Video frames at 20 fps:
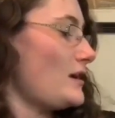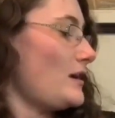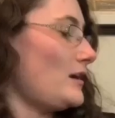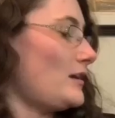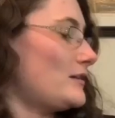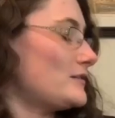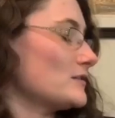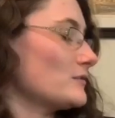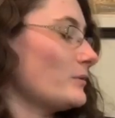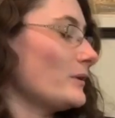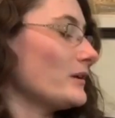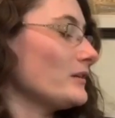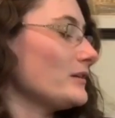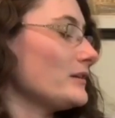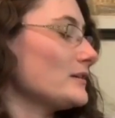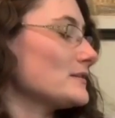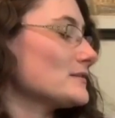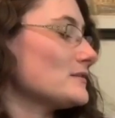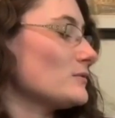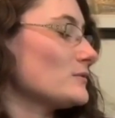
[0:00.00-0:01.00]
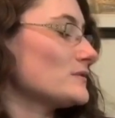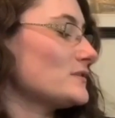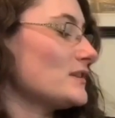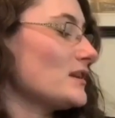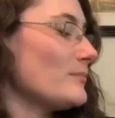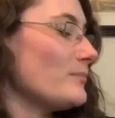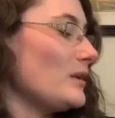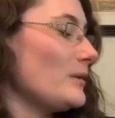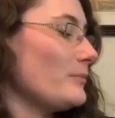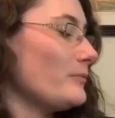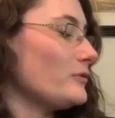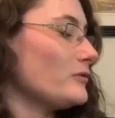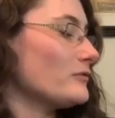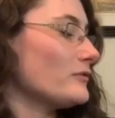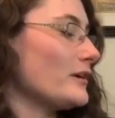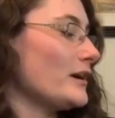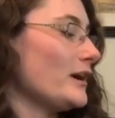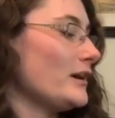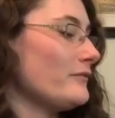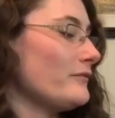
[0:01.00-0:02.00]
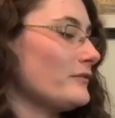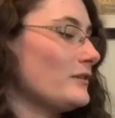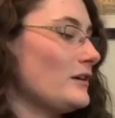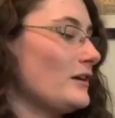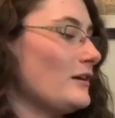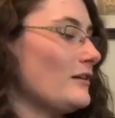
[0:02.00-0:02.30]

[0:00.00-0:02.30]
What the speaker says: and as quickly as those city people arrived,